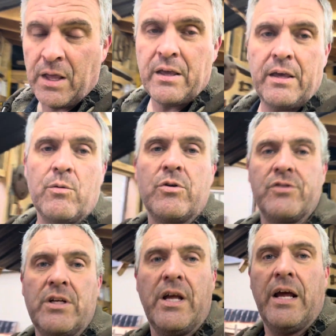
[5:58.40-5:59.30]
he was
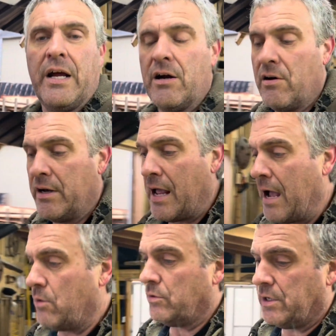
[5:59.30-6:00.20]
in here and
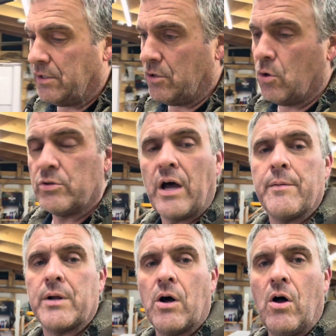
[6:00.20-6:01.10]
out in no
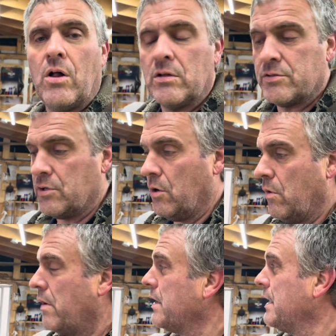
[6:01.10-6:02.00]
time at all.
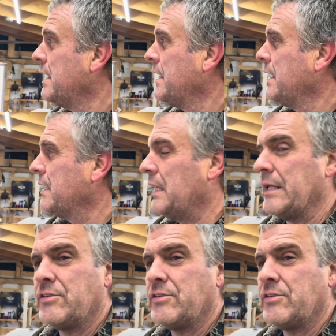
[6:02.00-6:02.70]
So glad to